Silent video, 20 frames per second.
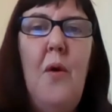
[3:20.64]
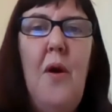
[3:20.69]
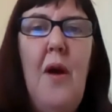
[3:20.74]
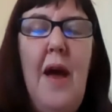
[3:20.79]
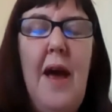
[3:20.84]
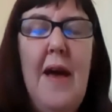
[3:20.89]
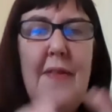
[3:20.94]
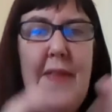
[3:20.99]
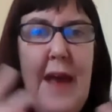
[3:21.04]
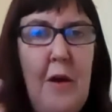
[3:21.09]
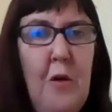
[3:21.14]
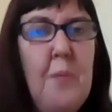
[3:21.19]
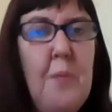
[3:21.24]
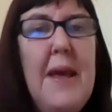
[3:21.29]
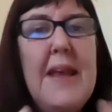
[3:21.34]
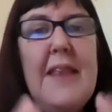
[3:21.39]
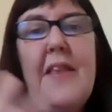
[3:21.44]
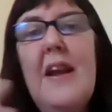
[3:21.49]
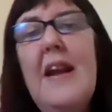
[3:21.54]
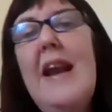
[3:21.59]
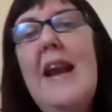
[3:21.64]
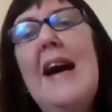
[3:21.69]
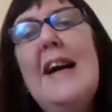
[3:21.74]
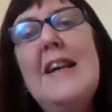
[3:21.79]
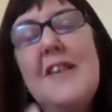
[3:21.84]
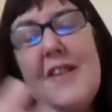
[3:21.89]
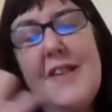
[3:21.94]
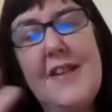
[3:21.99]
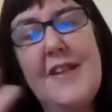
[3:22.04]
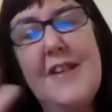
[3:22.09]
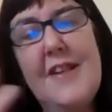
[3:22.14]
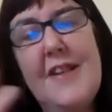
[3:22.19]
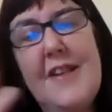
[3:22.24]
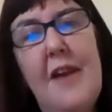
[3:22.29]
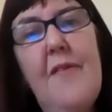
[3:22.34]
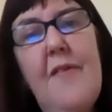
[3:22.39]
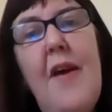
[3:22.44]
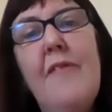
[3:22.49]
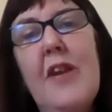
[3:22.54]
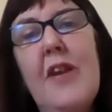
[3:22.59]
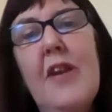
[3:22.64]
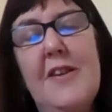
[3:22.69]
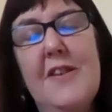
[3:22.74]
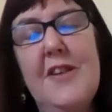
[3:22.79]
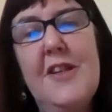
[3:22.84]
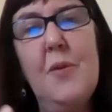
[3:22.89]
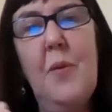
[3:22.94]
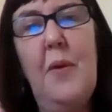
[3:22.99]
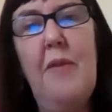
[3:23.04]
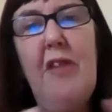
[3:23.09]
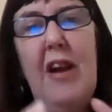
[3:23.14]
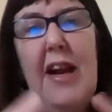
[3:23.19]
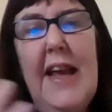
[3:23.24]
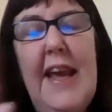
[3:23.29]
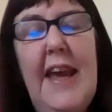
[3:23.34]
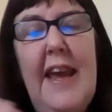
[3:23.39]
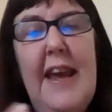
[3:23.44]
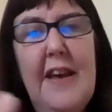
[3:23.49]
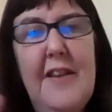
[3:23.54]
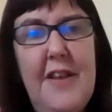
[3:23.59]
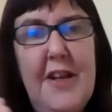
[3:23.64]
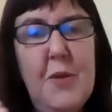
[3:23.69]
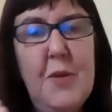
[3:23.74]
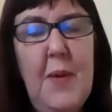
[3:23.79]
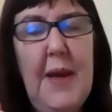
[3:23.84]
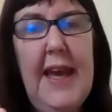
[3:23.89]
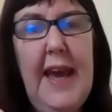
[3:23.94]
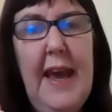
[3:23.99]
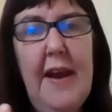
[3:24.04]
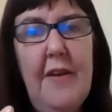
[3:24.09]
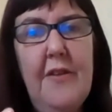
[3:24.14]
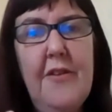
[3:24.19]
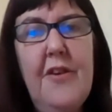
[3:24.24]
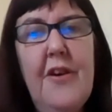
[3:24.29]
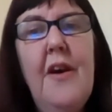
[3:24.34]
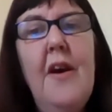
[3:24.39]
and that will be the last set of evidence that we really hear this weekend.